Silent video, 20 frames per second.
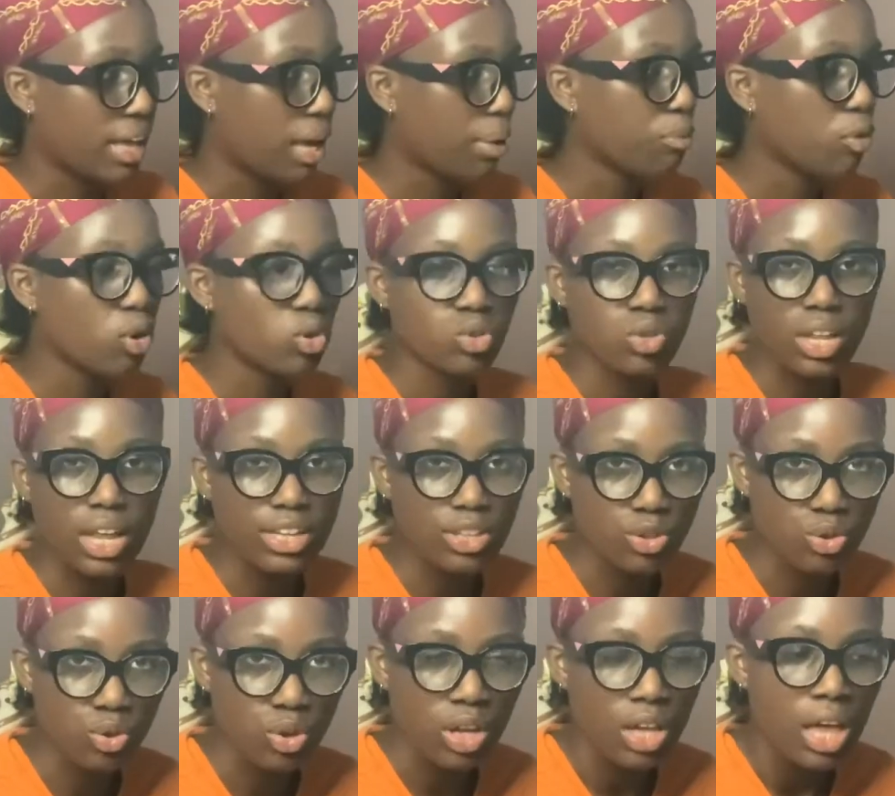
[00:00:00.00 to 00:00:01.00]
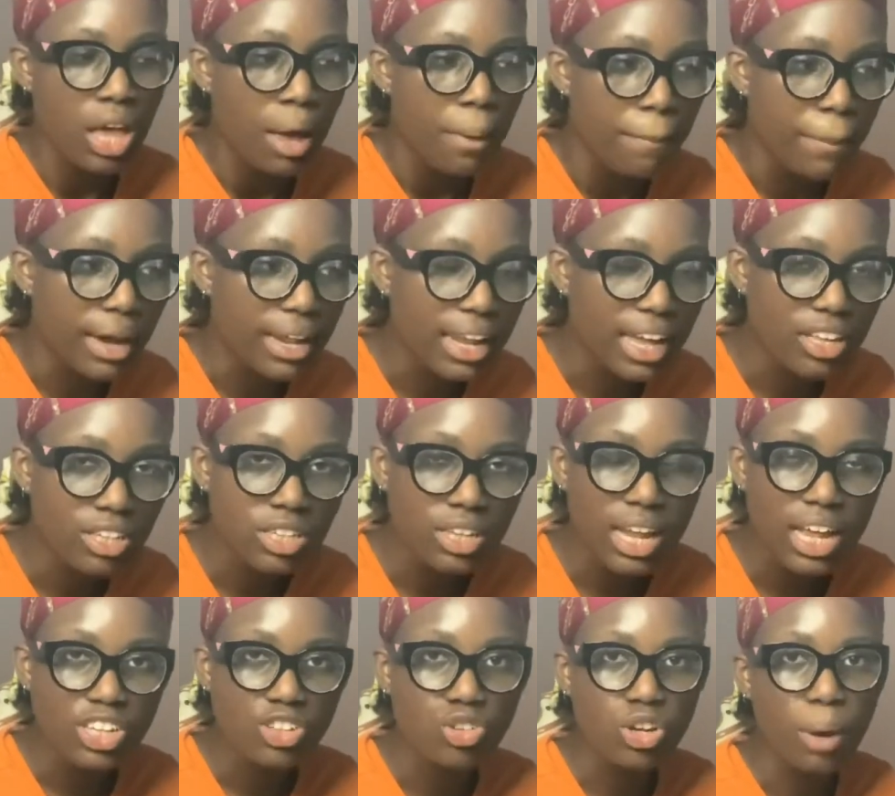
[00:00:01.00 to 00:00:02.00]
I'm not going to lie to you. My
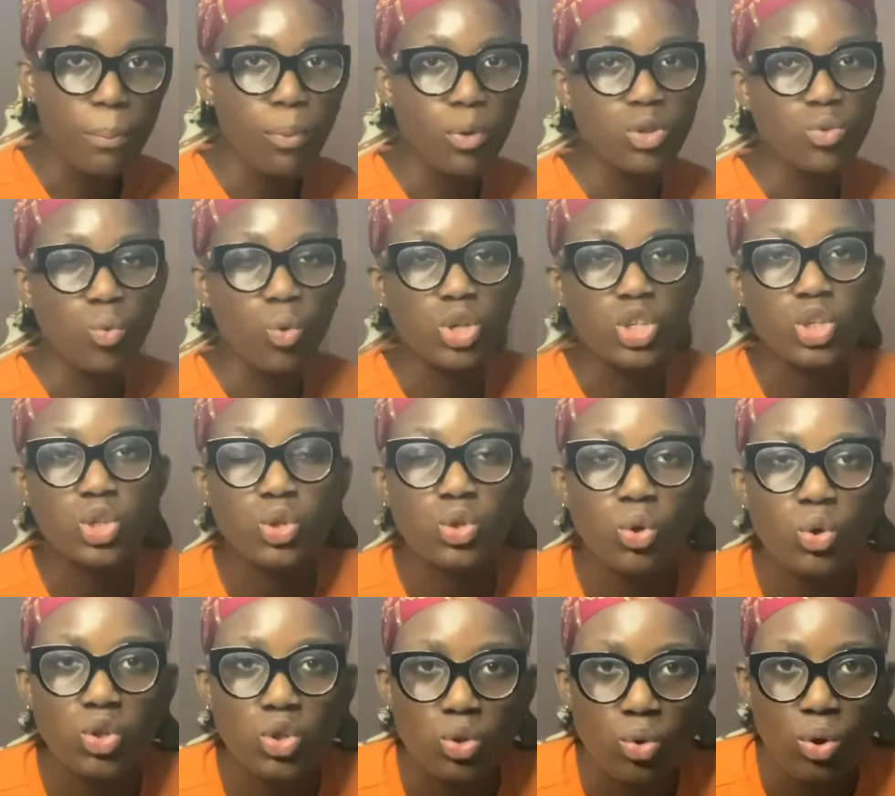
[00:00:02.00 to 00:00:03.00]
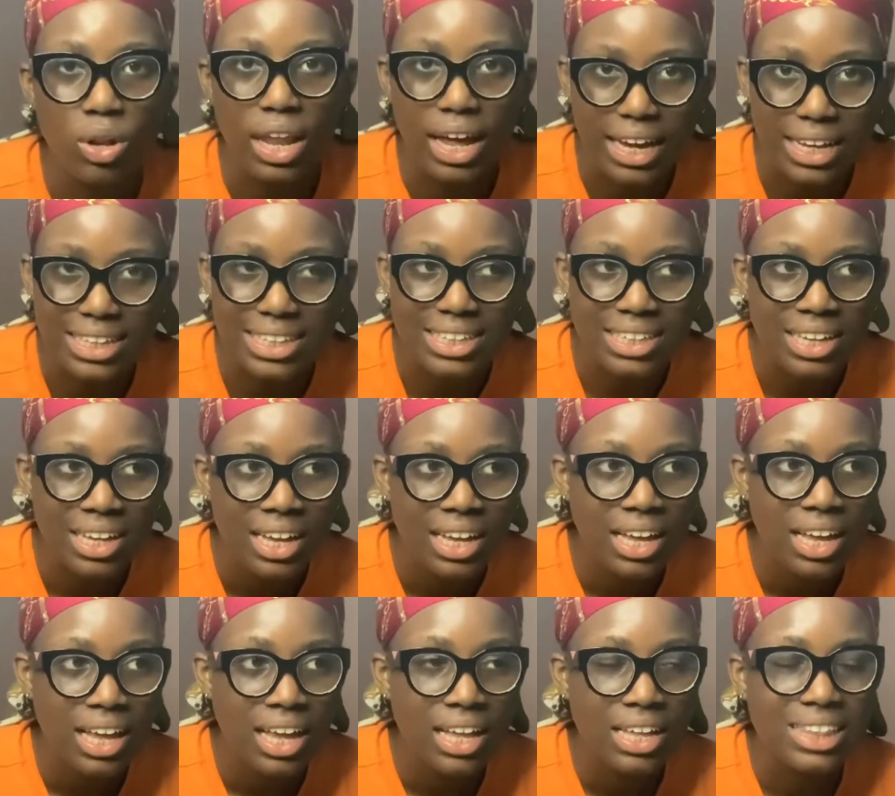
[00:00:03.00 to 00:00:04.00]
last tripod was so light
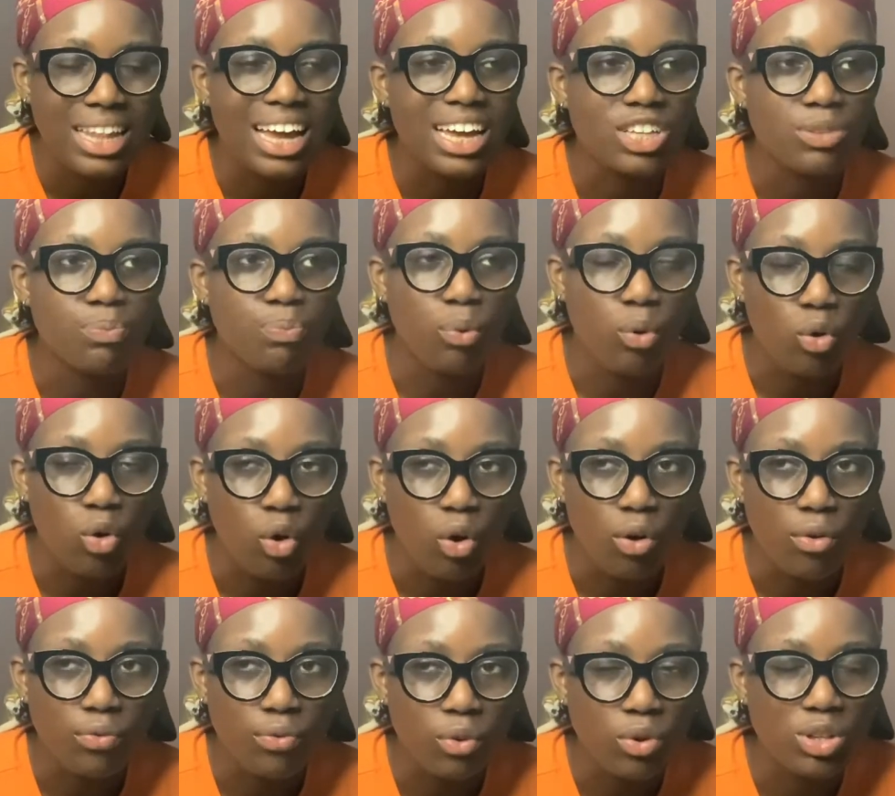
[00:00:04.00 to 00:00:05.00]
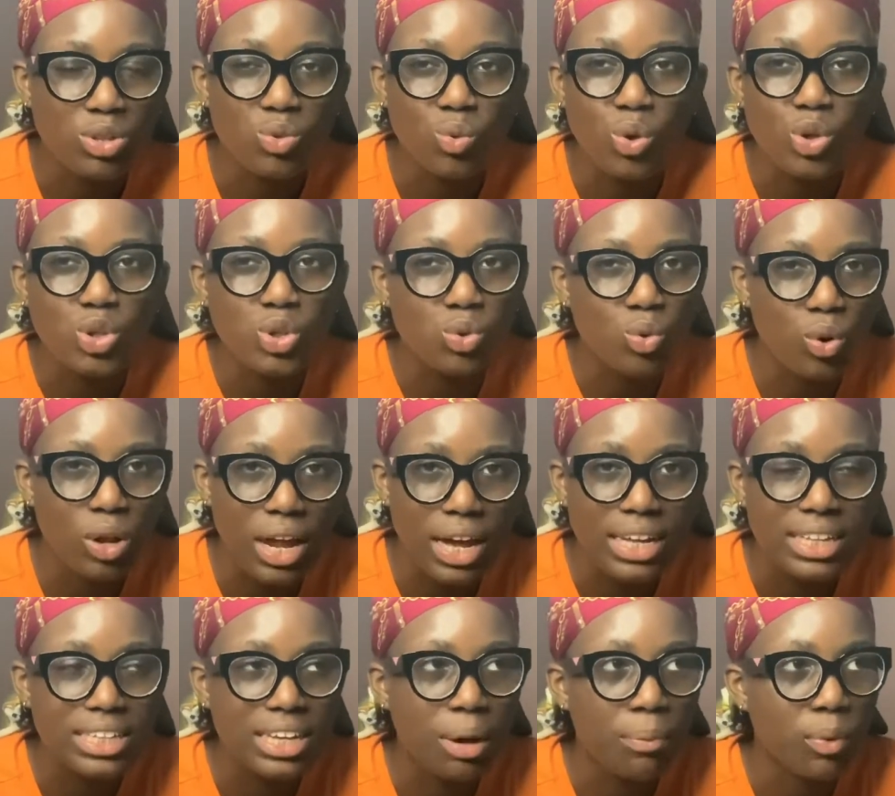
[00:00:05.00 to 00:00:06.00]
that it broke off. It was so
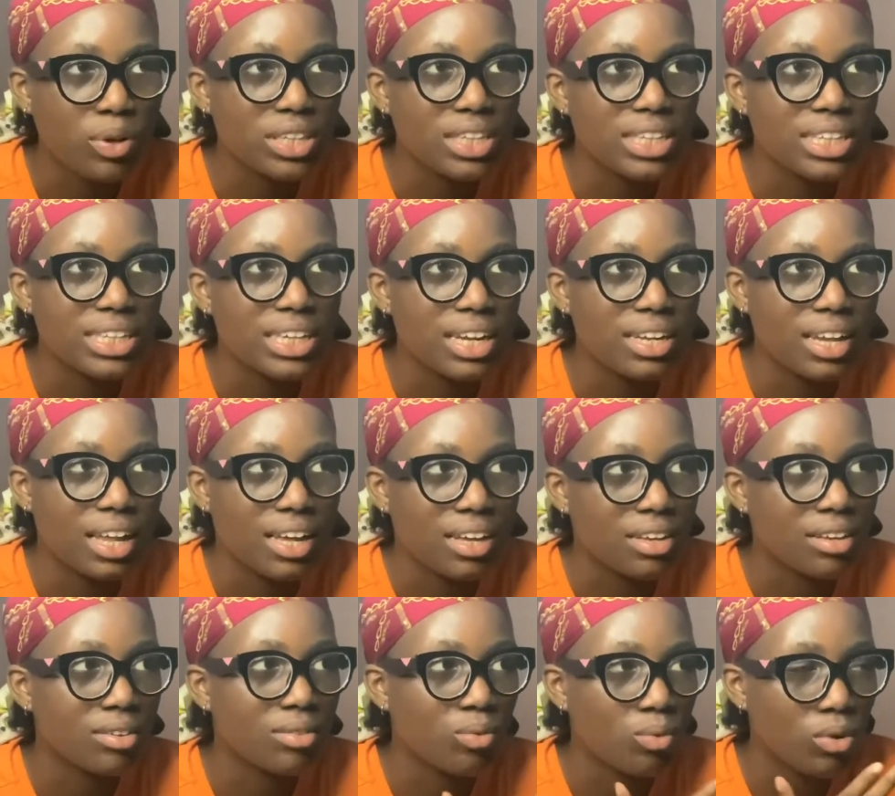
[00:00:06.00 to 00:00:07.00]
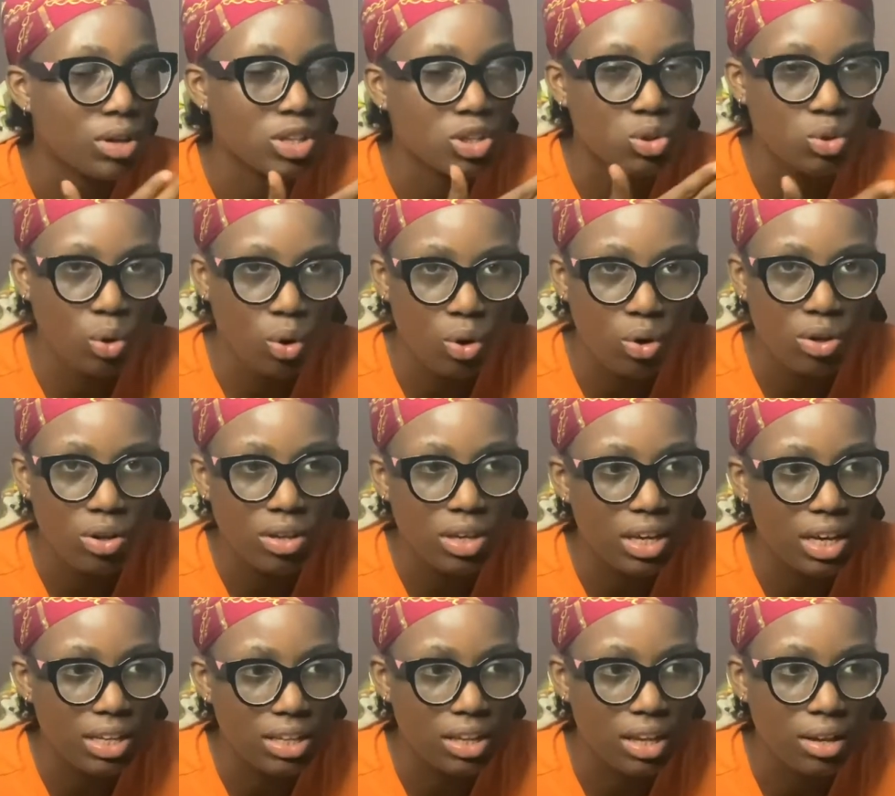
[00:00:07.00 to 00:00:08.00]
light. I bought it inside like a store
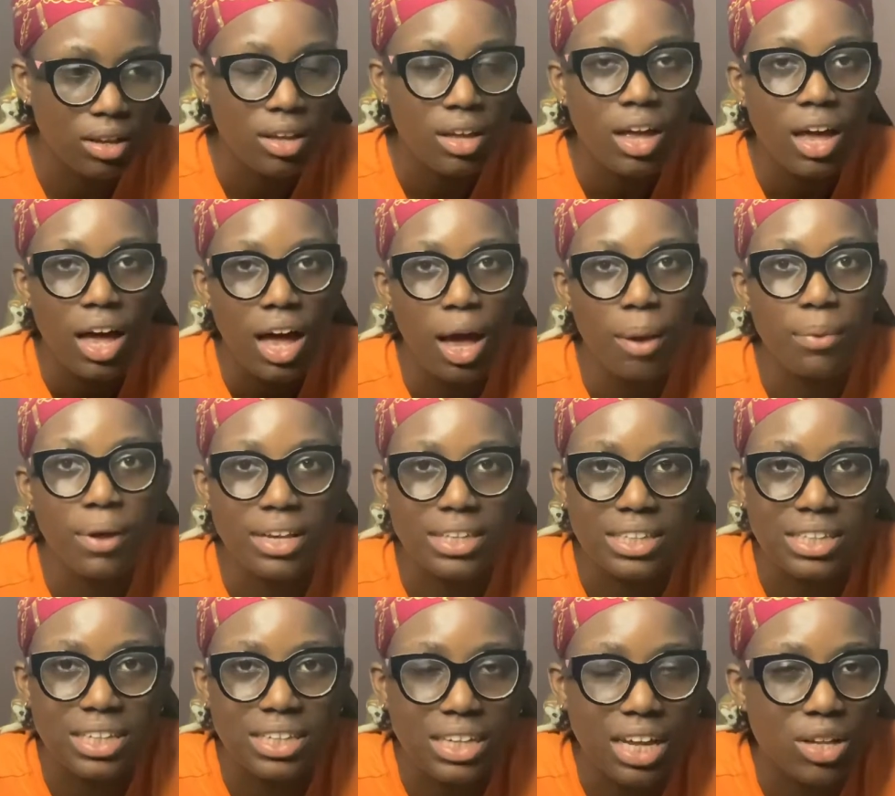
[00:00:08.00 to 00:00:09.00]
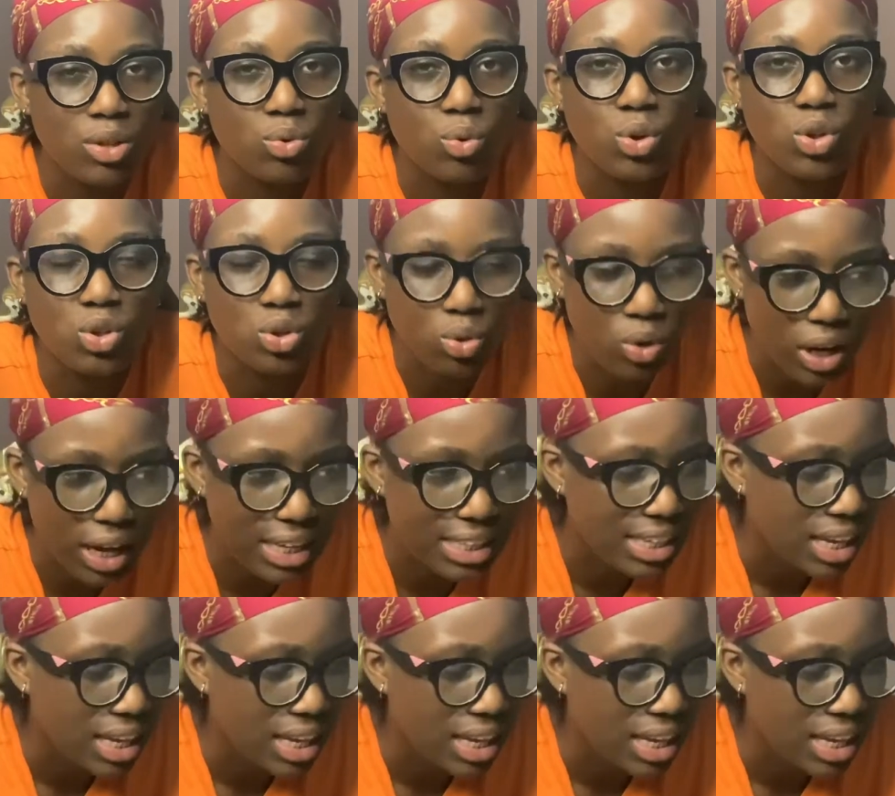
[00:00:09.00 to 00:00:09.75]
here in Abia State, and it was so light.